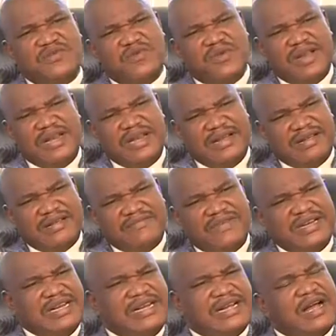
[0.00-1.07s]
within
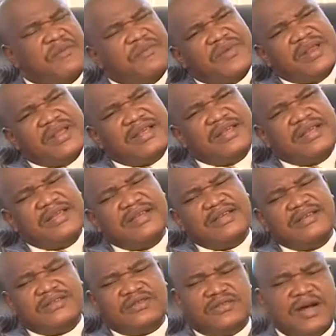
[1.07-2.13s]
the company.
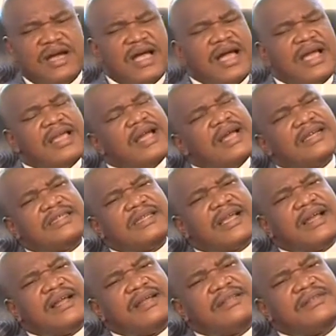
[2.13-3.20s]
So I asked
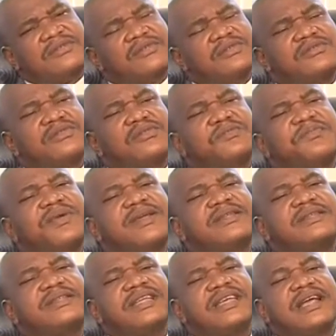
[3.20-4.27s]
her to also
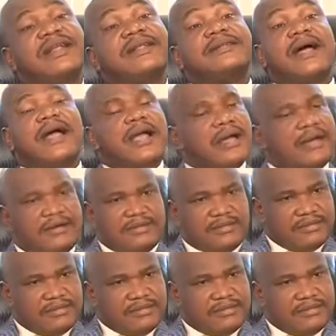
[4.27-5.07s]
paint the entire